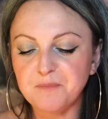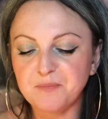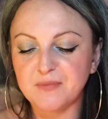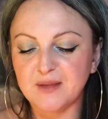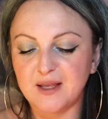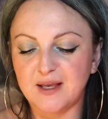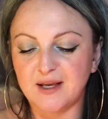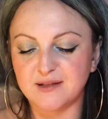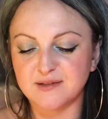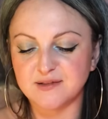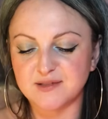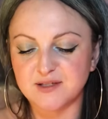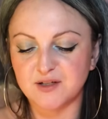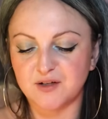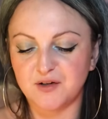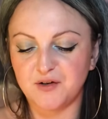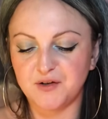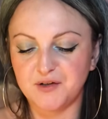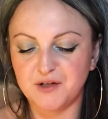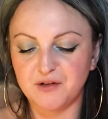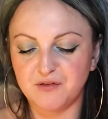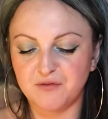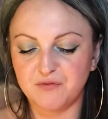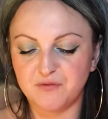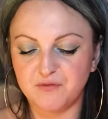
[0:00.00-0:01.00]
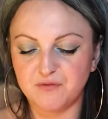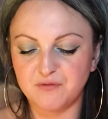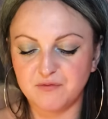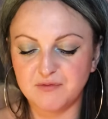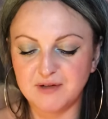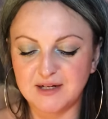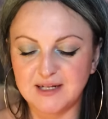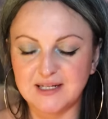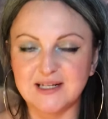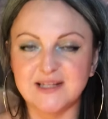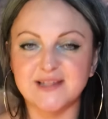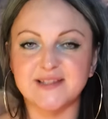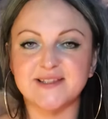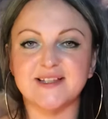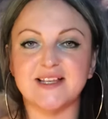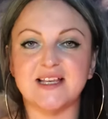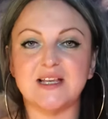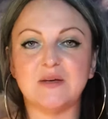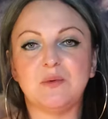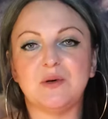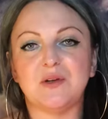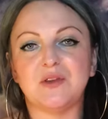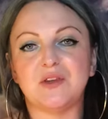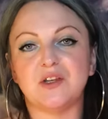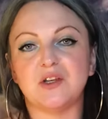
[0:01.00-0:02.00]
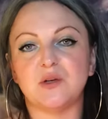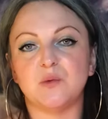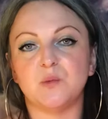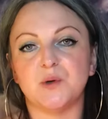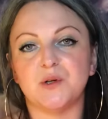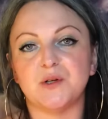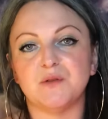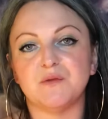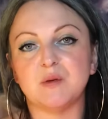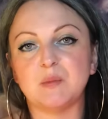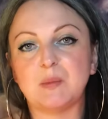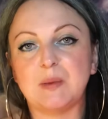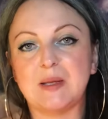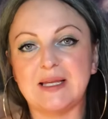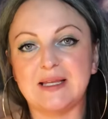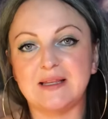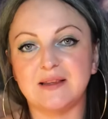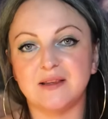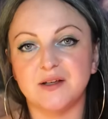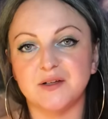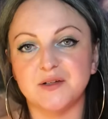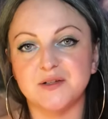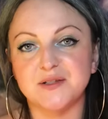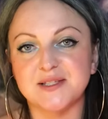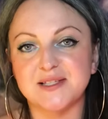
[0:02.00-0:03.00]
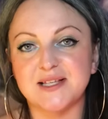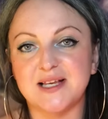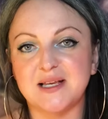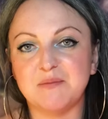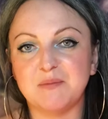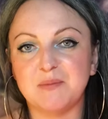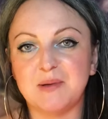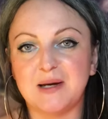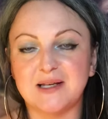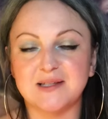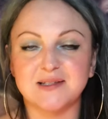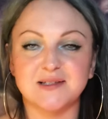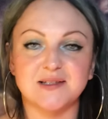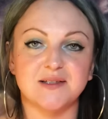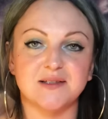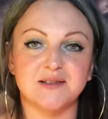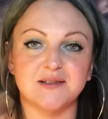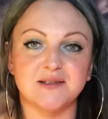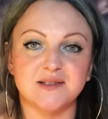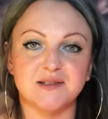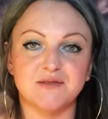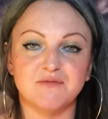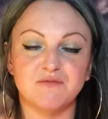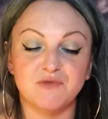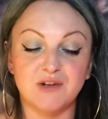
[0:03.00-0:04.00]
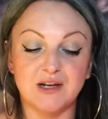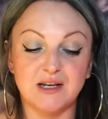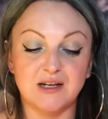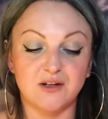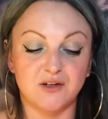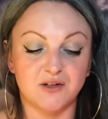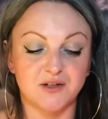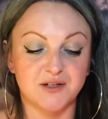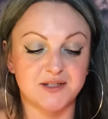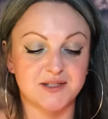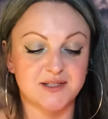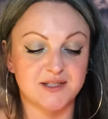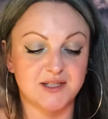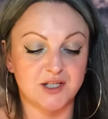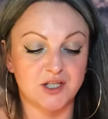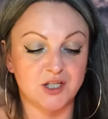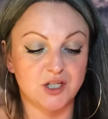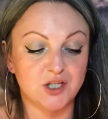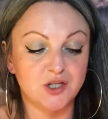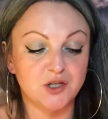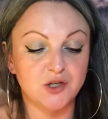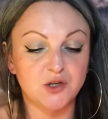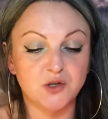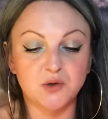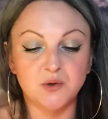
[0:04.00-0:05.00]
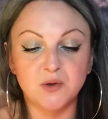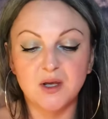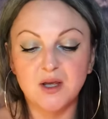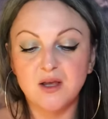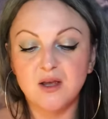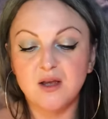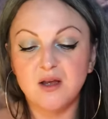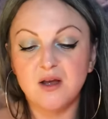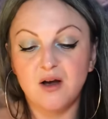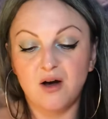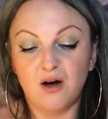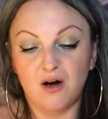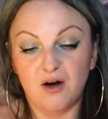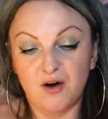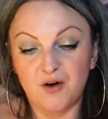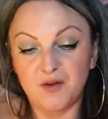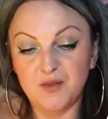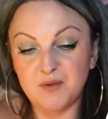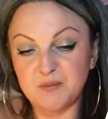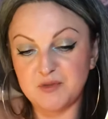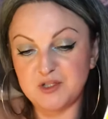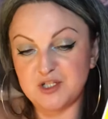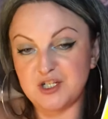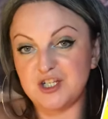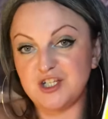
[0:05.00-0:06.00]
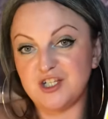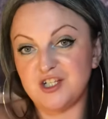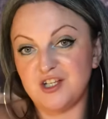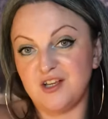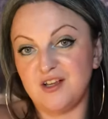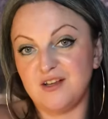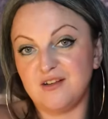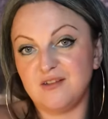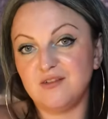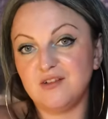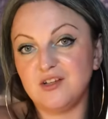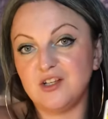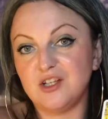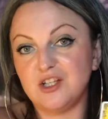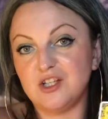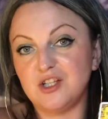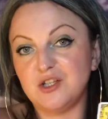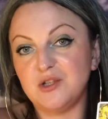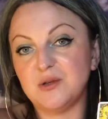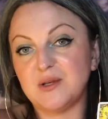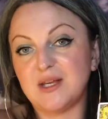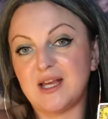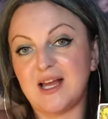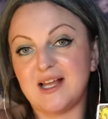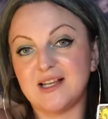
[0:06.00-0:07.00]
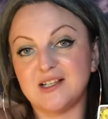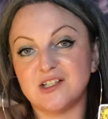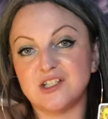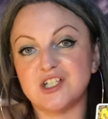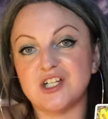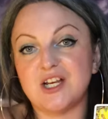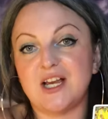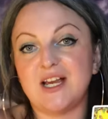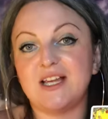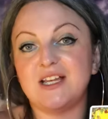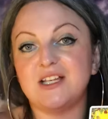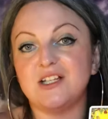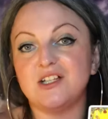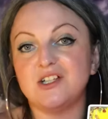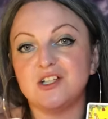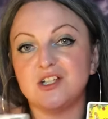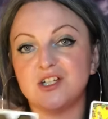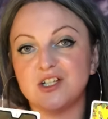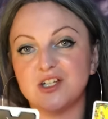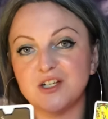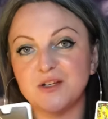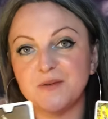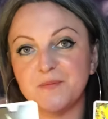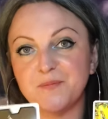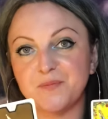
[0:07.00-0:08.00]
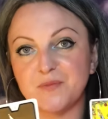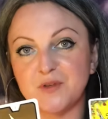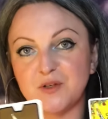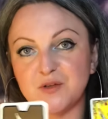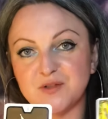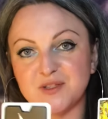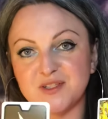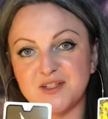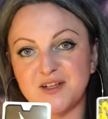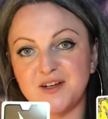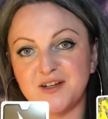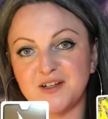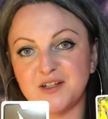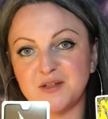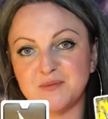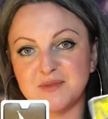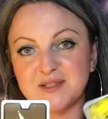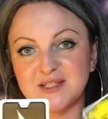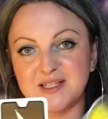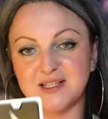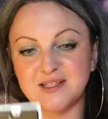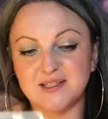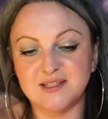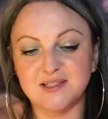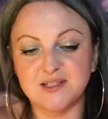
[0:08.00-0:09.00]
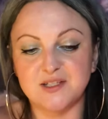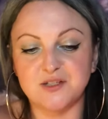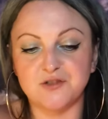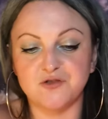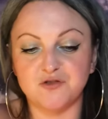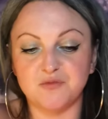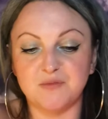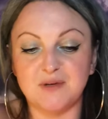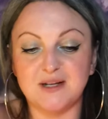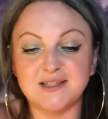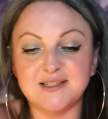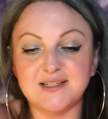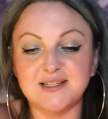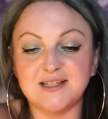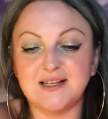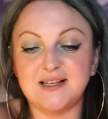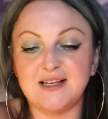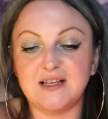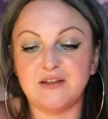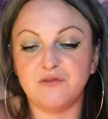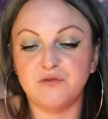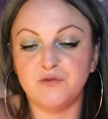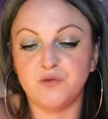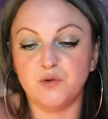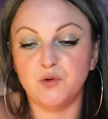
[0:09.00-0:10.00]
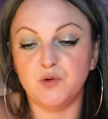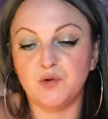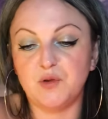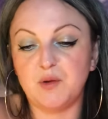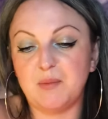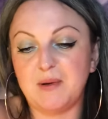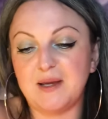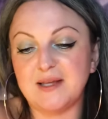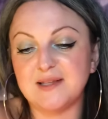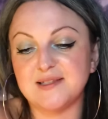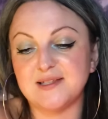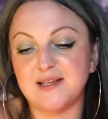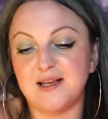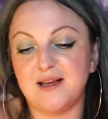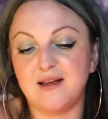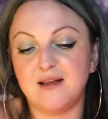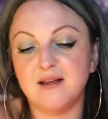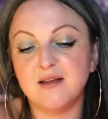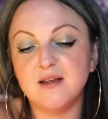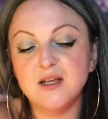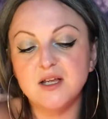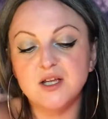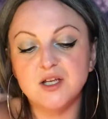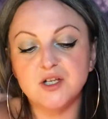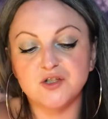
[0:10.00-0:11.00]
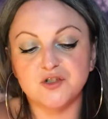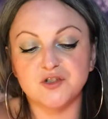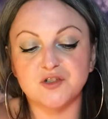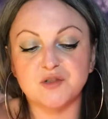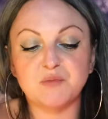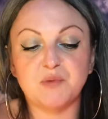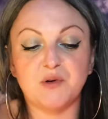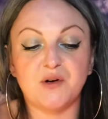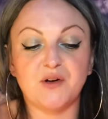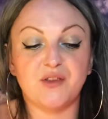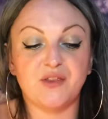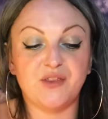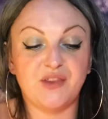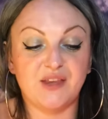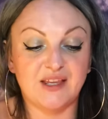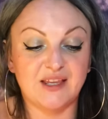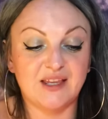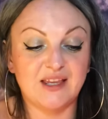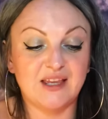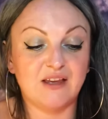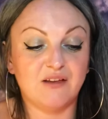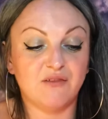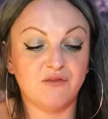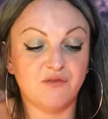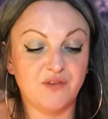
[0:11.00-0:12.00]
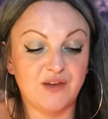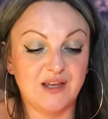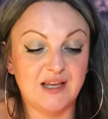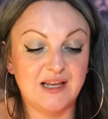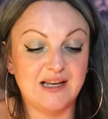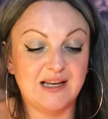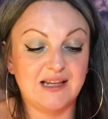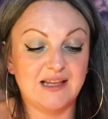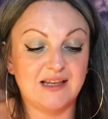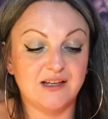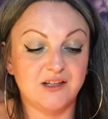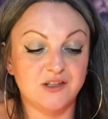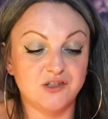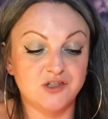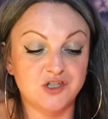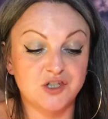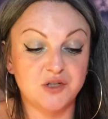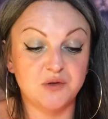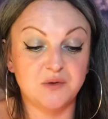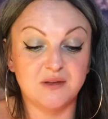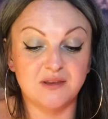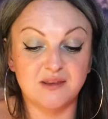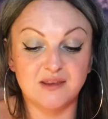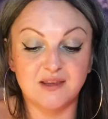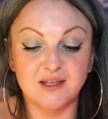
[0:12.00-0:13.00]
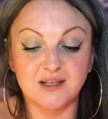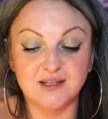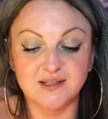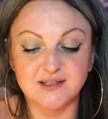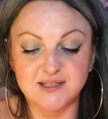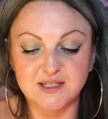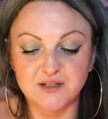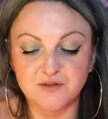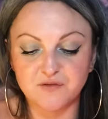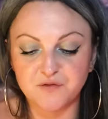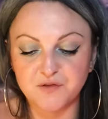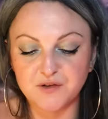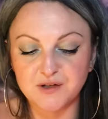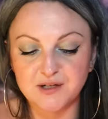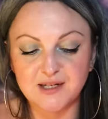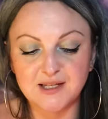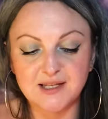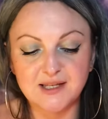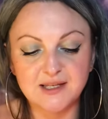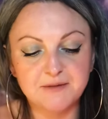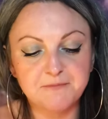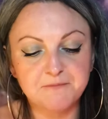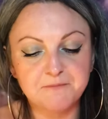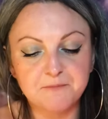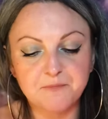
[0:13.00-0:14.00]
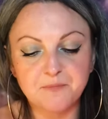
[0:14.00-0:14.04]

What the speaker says: and to kind of really see whether you want to repeat those same patterns, and realise that you are the magician and you can change your circumstances dramatically for the better just by thinking, feeling and doing things differently.